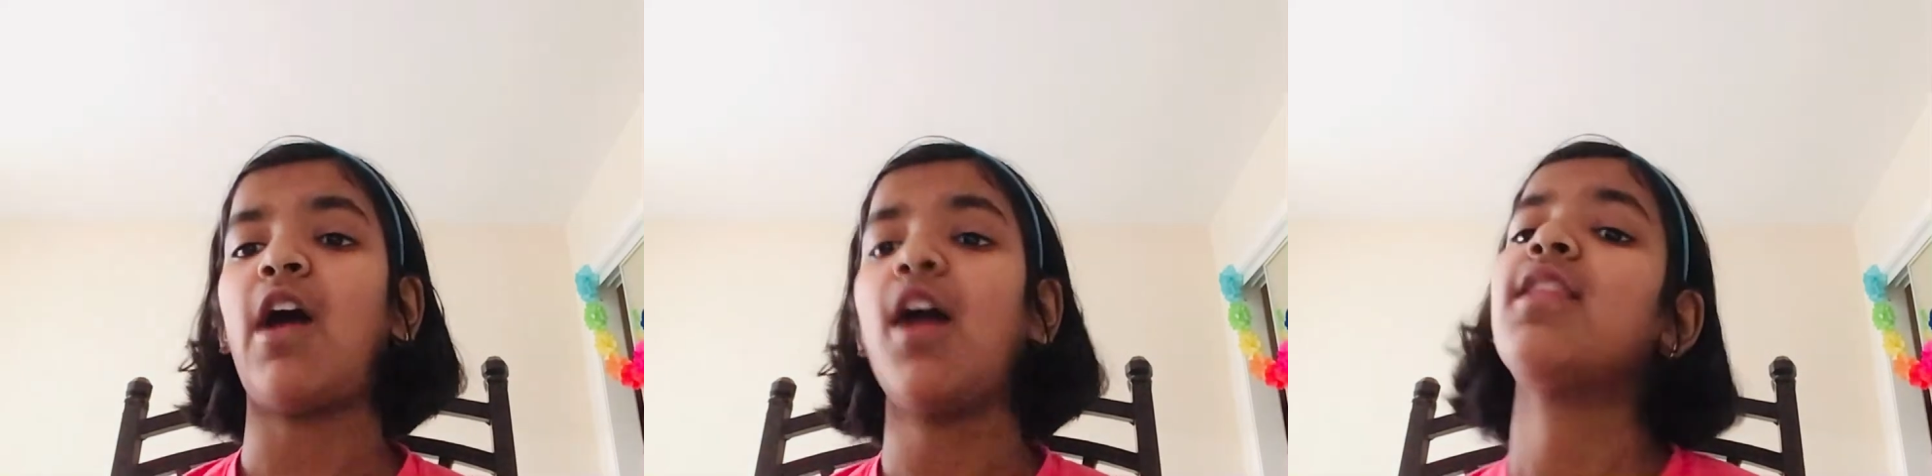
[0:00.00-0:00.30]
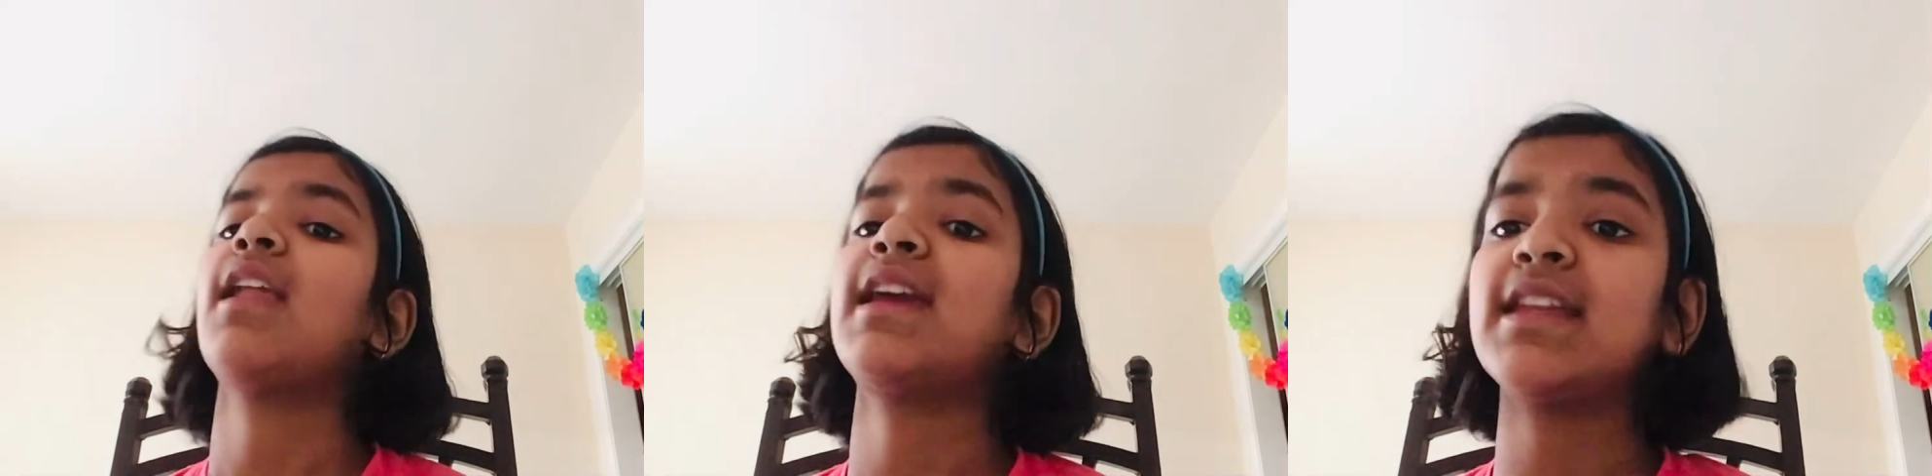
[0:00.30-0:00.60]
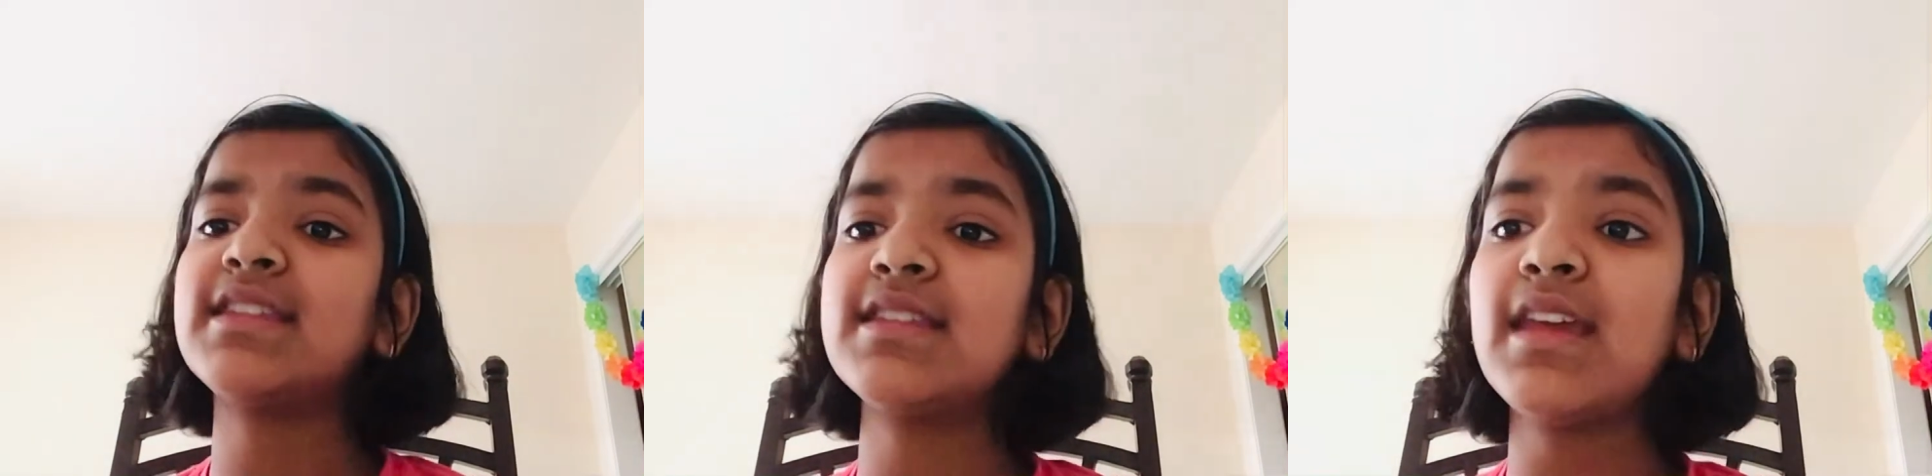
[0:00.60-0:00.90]
like its
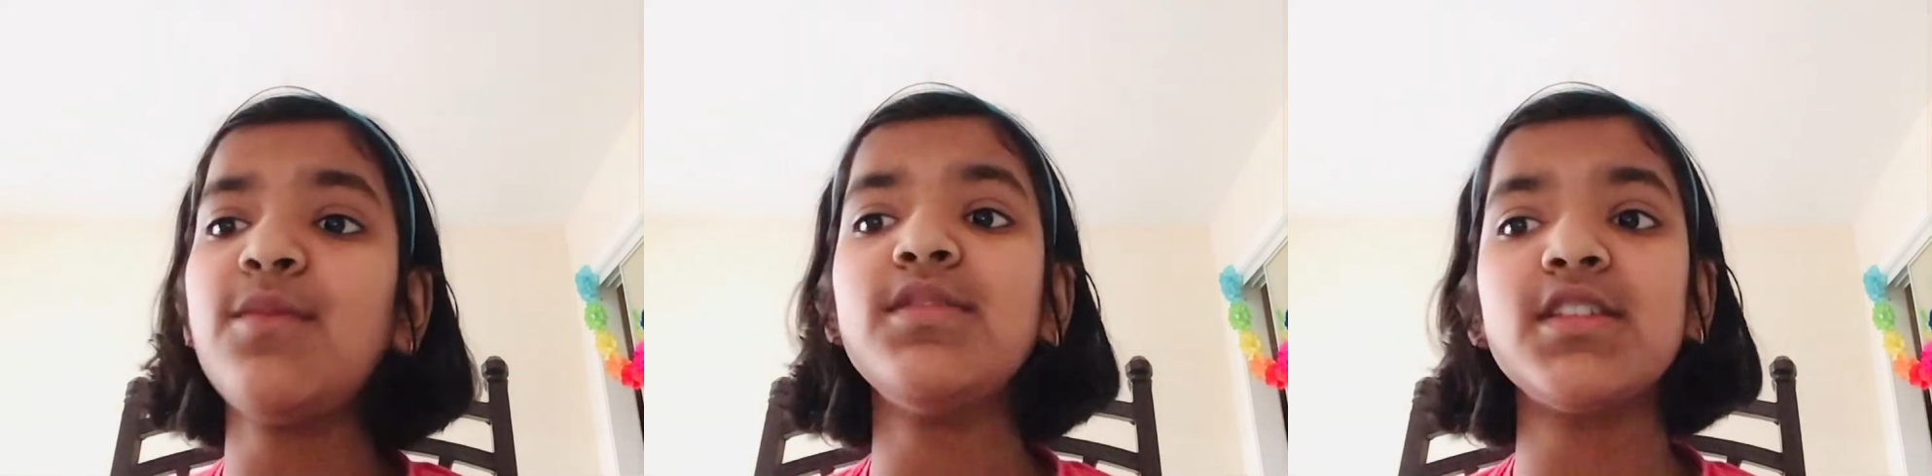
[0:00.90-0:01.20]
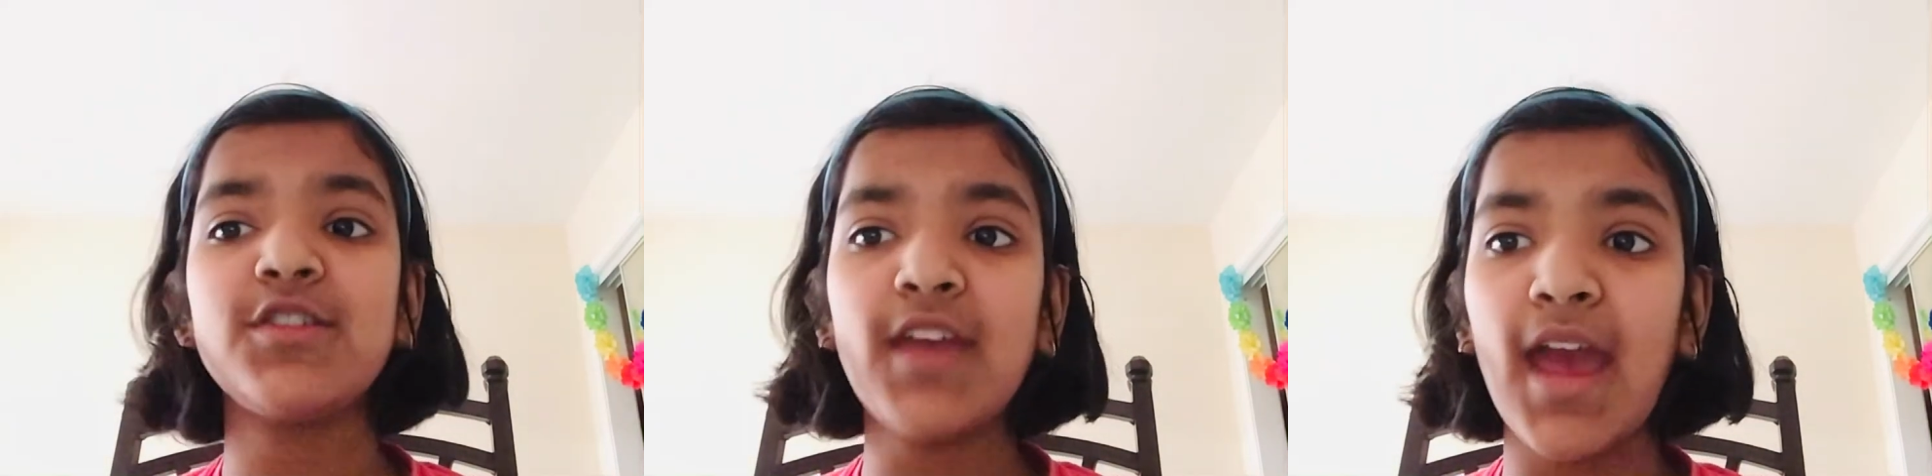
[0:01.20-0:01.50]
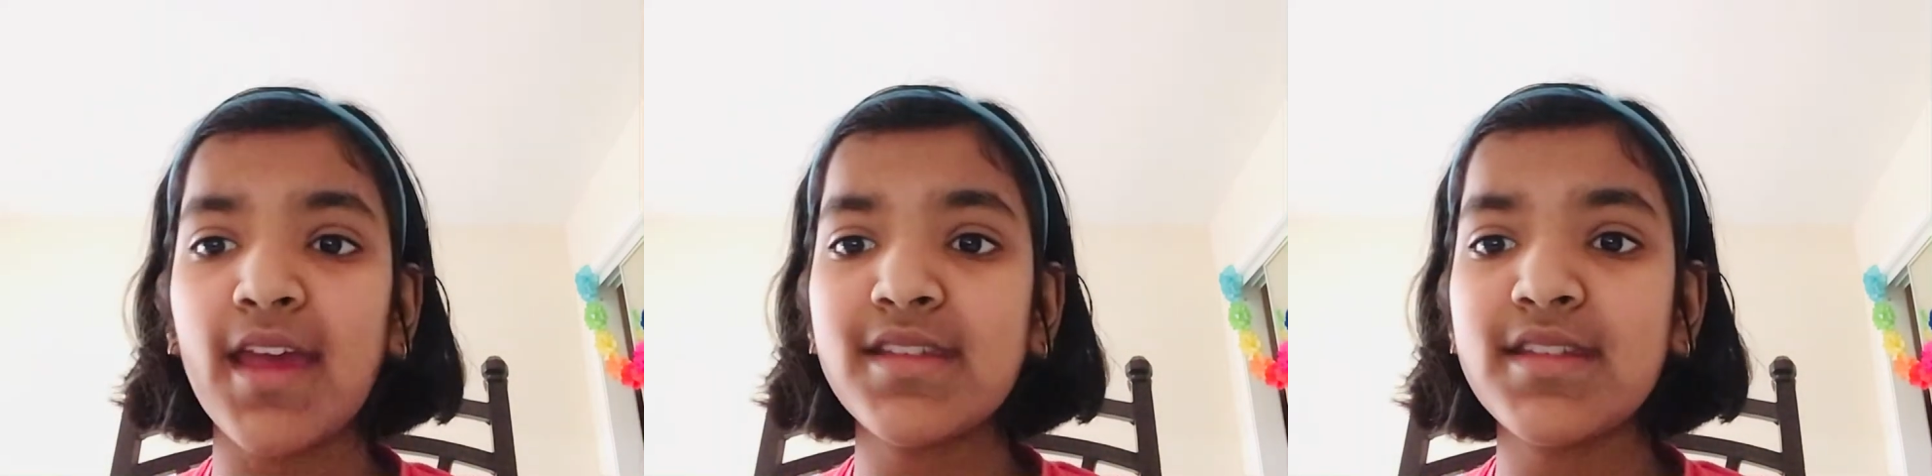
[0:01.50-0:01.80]
name
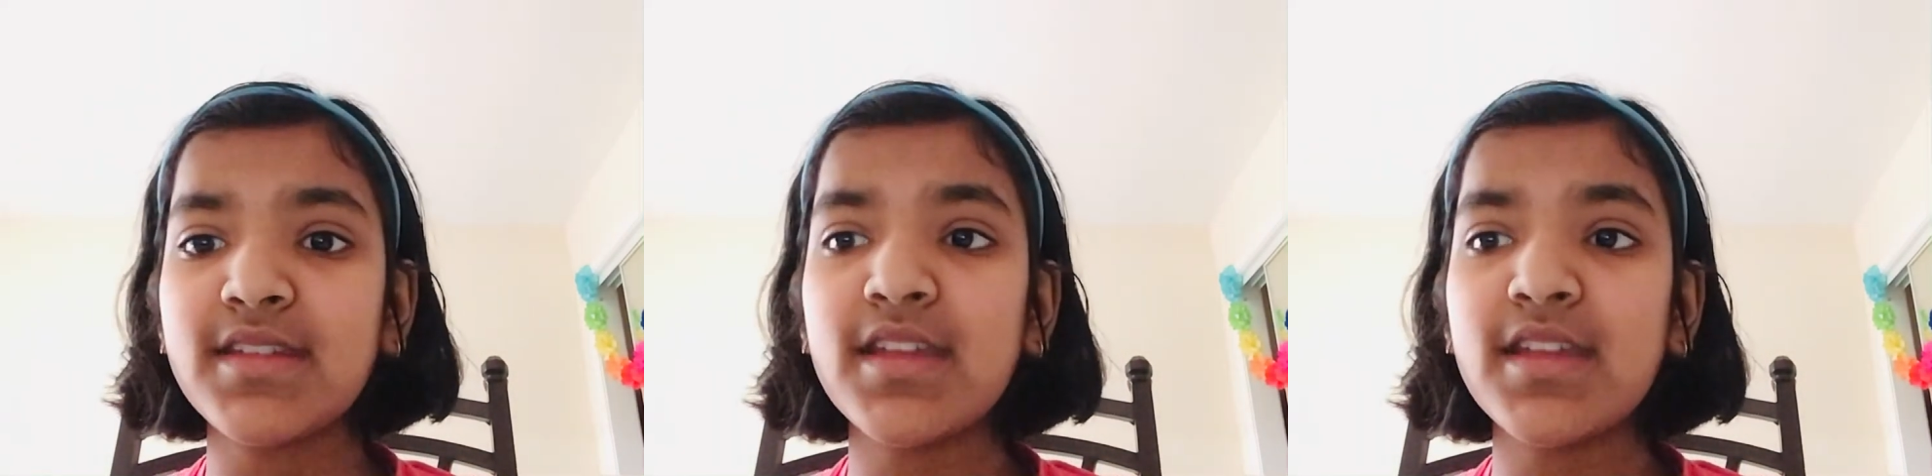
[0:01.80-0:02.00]
suggests,